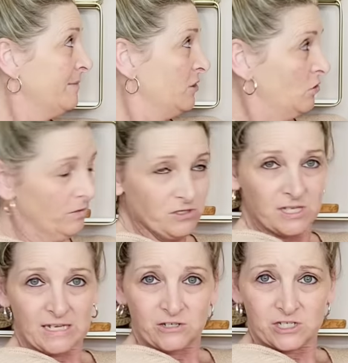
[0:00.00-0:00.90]
maneuver, so
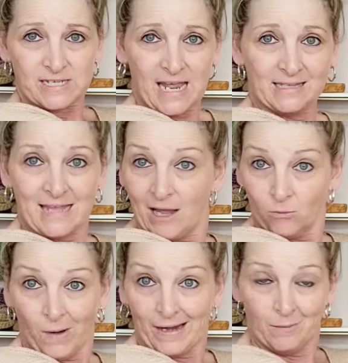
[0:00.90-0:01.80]
you can just hang that
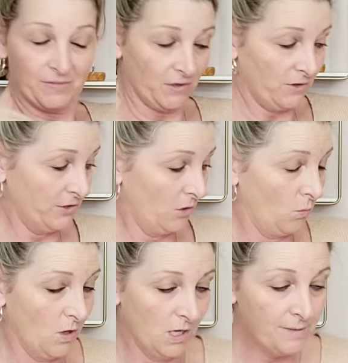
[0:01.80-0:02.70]
right up there on your
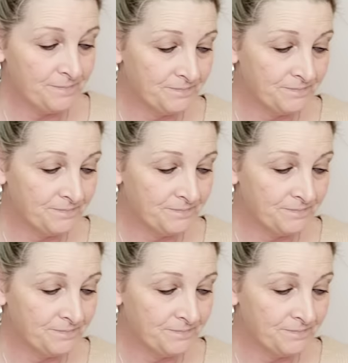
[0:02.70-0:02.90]
wall.